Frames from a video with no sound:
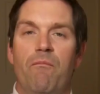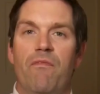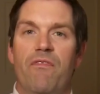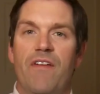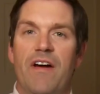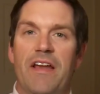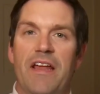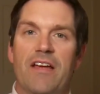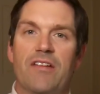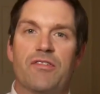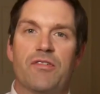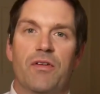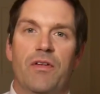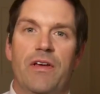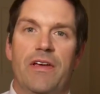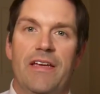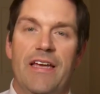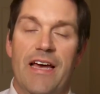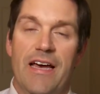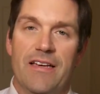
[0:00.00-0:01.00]

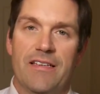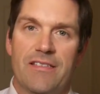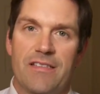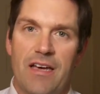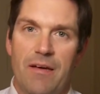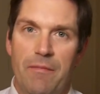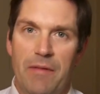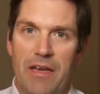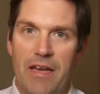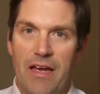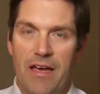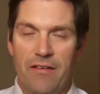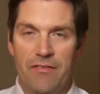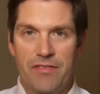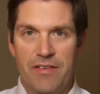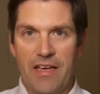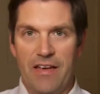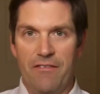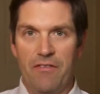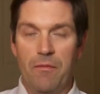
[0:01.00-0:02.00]
financially, yes. I mean, I have
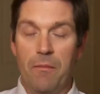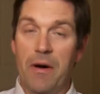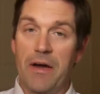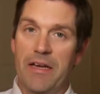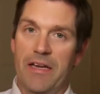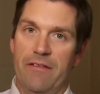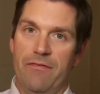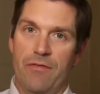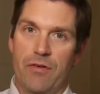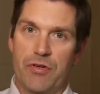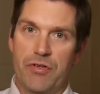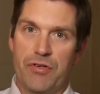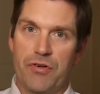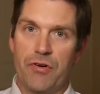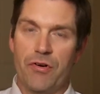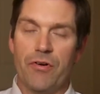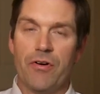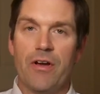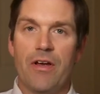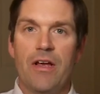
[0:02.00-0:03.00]
saved money for
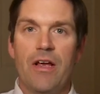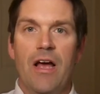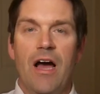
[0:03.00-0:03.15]
sure.